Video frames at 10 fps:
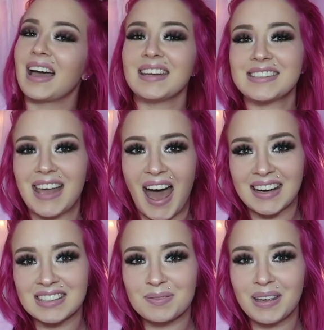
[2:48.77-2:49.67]
kind of
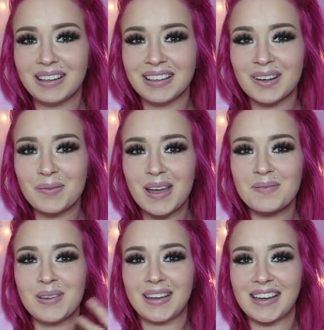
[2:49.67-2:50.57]
saddens me a little
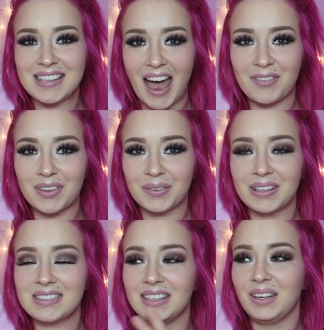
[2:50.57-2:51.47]
bit because half the
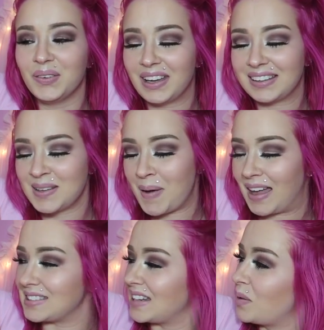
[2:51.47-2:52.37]
reason you get the
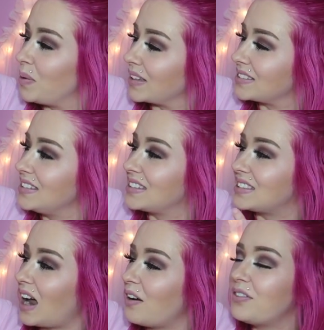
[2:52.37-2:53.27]
Pastel Pixie
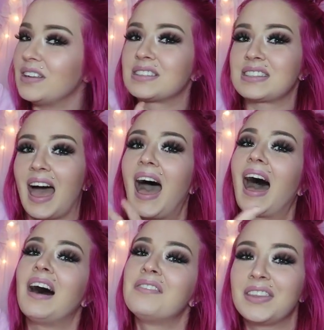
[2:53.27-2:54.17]
stuff is to
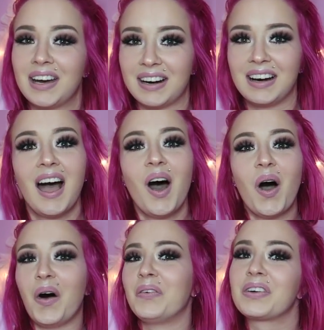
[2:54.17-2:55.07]
have their
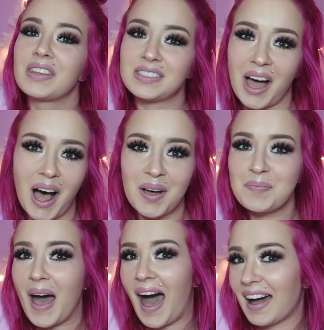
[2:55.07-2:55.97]

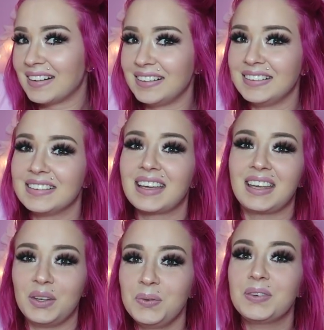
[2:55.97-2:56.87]
over-the-top patterned
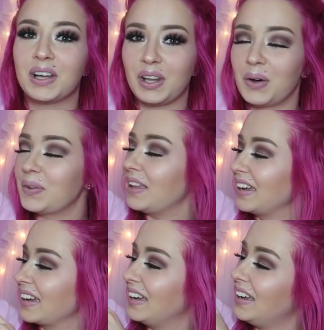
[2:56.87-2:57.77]
cute
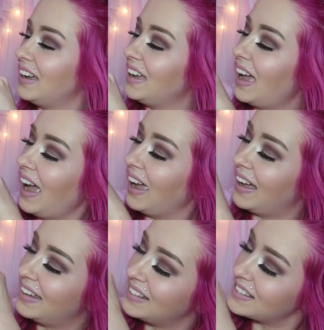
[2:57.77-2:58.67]
clothing.
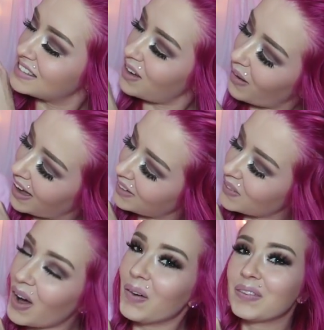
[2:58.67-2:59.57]
And so I
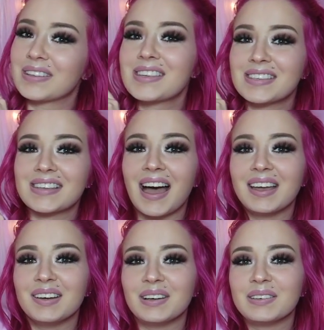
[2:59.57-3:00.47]
don't know, this is
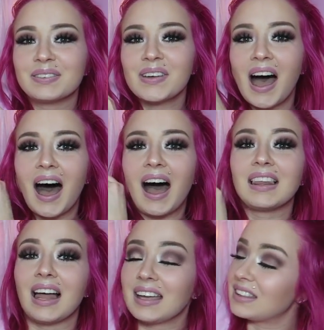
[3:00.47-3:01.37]
kind of,
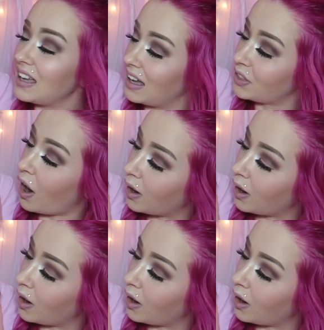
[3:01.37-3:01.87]
I like the